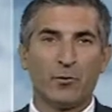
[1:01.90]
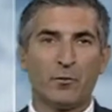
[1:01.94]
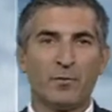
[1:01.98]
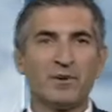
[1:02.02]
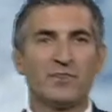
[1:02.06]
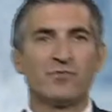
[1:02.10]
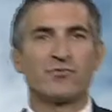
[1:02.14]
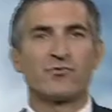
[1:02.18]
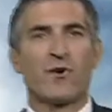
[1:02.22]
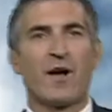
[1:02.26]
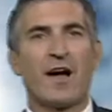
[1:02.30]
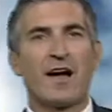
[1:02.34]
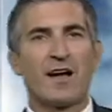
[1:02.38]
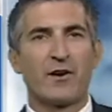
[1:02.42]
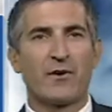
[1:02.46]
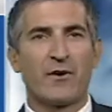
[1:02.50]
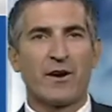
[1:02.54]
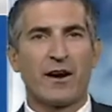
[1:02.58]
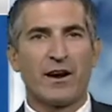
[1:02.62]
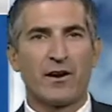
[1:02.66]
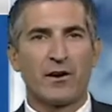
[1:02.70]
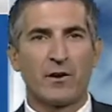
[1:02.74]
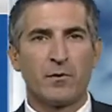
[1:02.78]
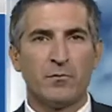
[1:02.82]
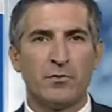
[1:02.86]
be drier
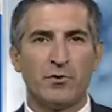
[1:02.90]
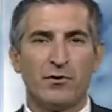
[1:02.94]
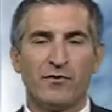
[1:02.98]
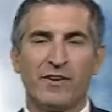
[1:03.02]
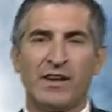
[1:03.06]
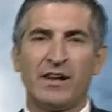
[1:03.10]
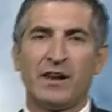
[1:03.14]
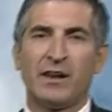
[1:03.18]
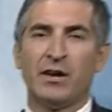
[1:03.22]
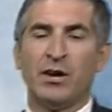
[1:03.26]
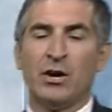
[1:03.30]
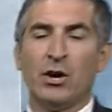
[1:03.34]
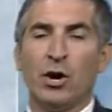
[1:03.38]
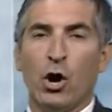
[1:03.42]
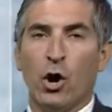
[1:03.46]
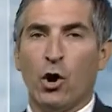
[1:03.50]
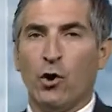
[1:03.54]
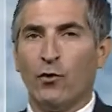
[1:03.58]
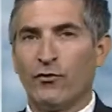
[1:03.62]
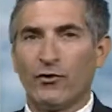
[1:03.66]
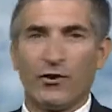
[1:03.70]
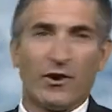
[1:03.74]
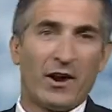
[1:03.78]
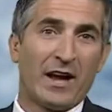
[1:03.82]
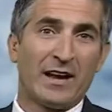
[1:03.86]
air to move in
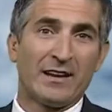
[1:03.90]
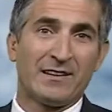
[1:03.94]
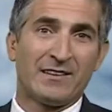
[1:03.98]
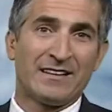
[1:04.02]
overnight